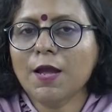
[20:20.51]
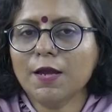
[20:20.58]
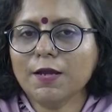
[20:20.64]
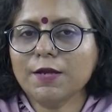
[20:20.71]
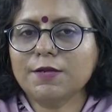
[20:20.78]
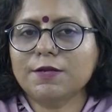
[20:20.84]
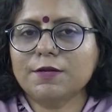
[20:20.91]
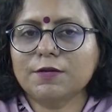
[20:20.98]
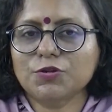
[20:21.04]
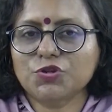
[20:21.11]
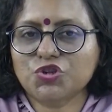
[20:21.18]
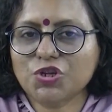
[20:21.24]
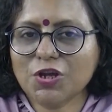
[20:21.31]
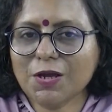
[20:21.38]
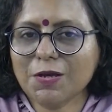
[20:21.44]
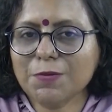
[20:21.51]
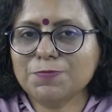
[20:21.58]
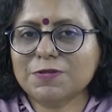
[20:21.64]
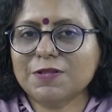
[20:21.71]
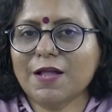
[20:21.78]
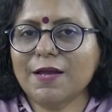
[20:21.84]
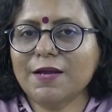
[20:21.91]
It
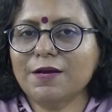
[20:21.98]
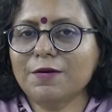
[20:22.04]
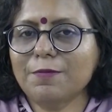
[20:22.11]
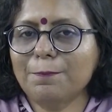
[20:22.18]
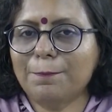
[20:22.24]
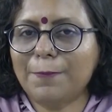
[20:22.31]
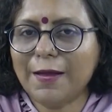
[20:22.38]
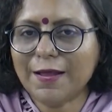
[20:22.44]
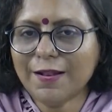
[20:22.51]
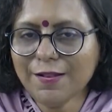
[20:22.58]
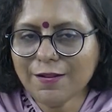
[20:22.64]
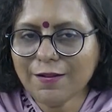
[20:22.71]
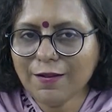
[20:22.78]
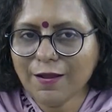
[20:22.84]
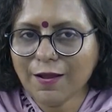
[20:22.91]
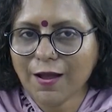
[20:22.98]
shapes like a bell,